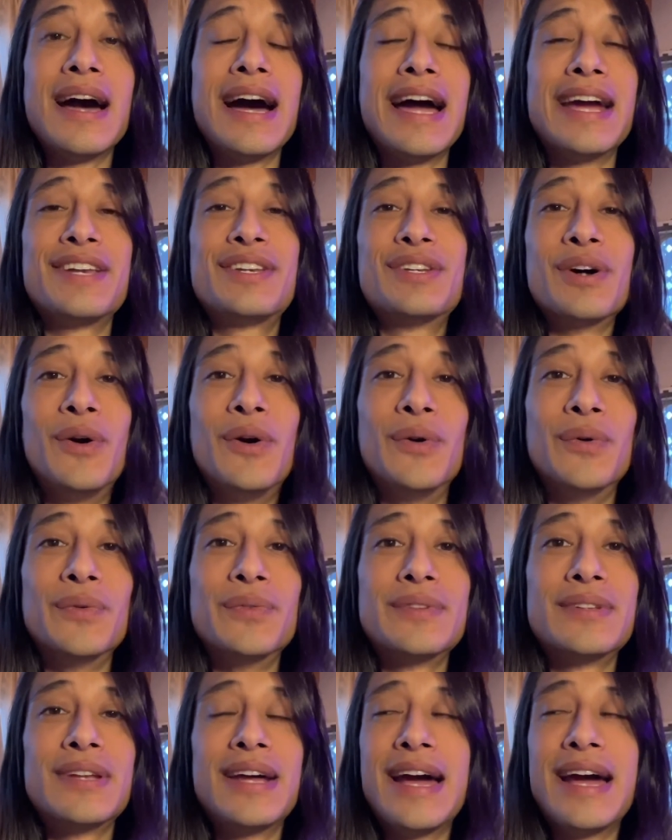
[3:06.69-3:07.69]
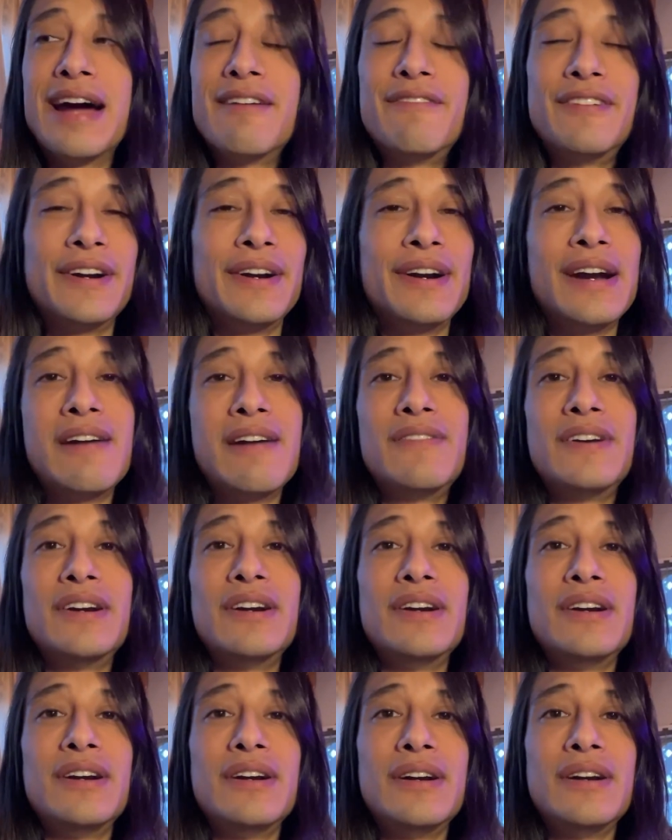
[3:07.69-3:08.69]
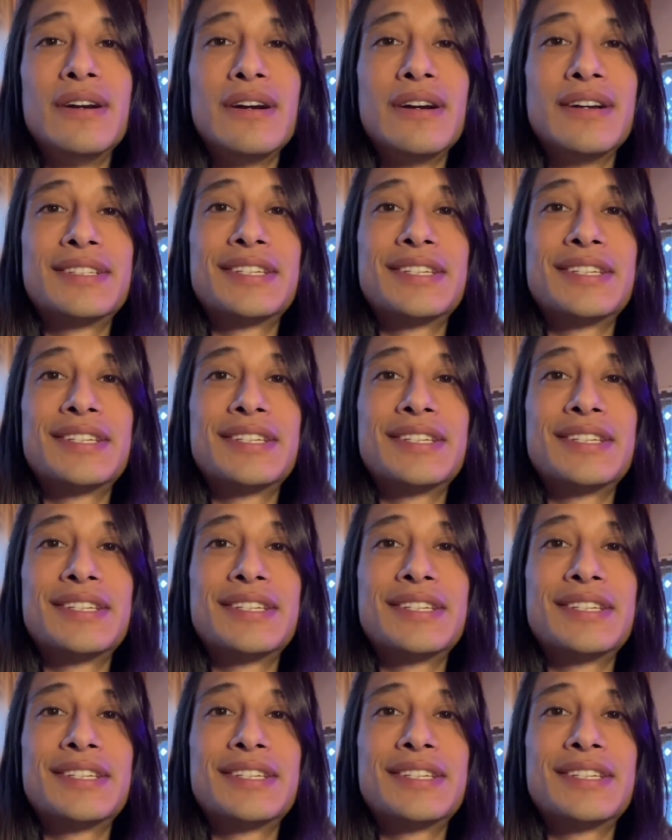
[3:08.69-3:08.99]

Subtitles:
I don't ever